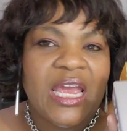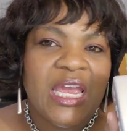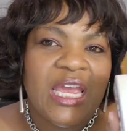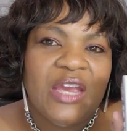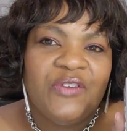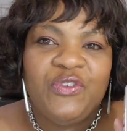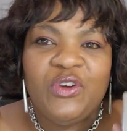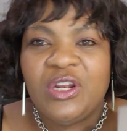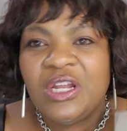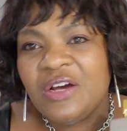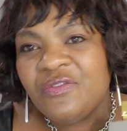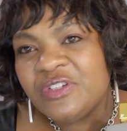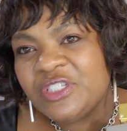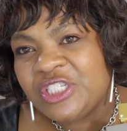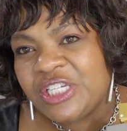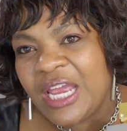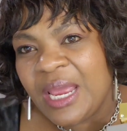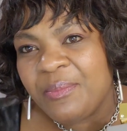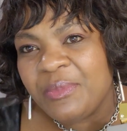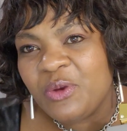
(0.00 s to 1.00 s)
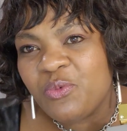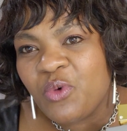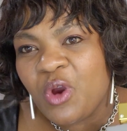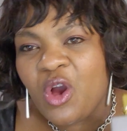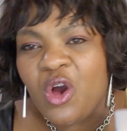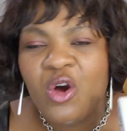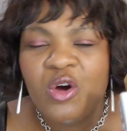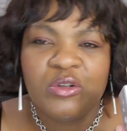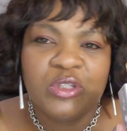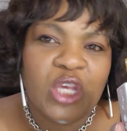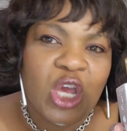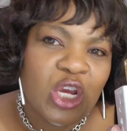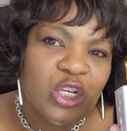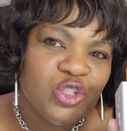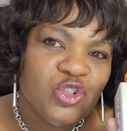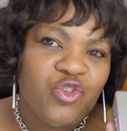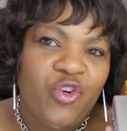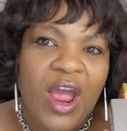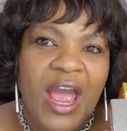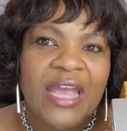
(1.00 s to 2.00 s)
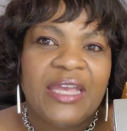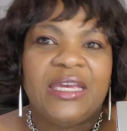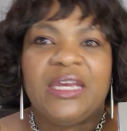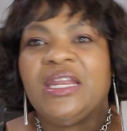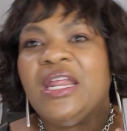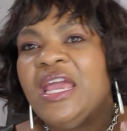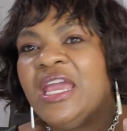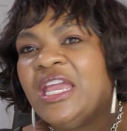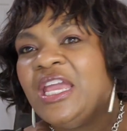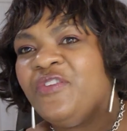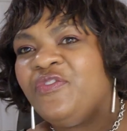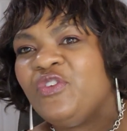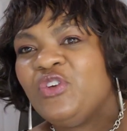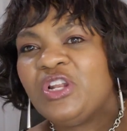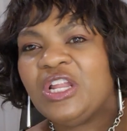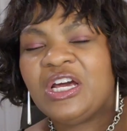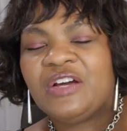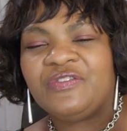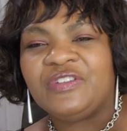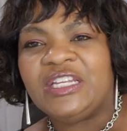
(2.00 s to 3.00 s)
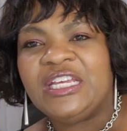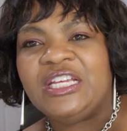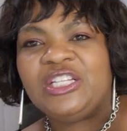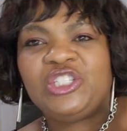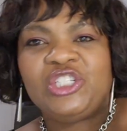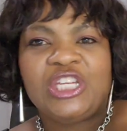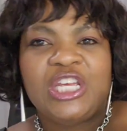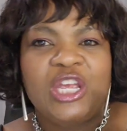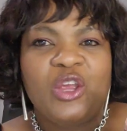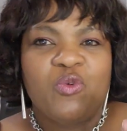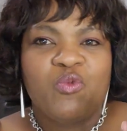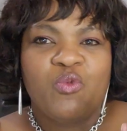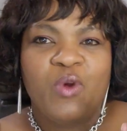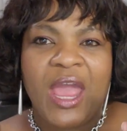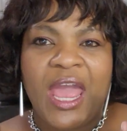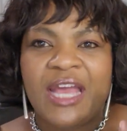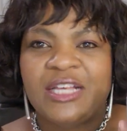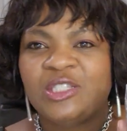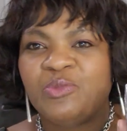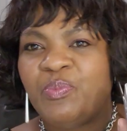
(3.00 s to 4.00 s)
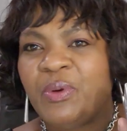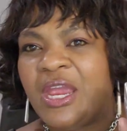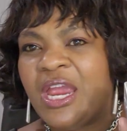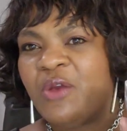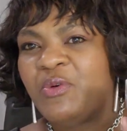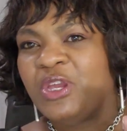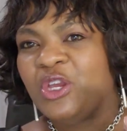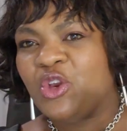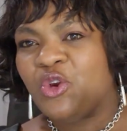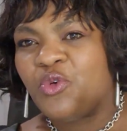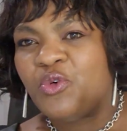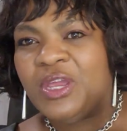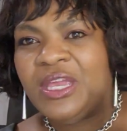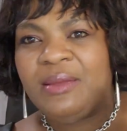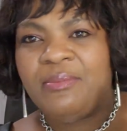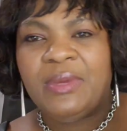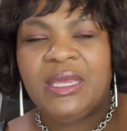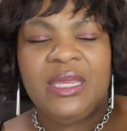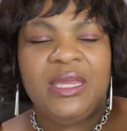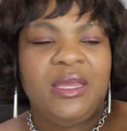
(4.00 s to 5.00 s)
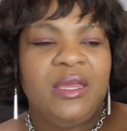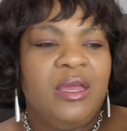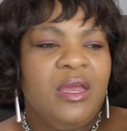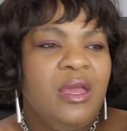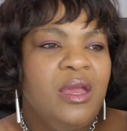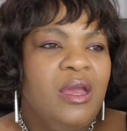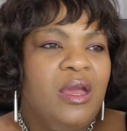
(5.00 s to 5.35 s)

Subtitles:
If you love a jammy rose, try it. If you love lychee, raspberry, creamy,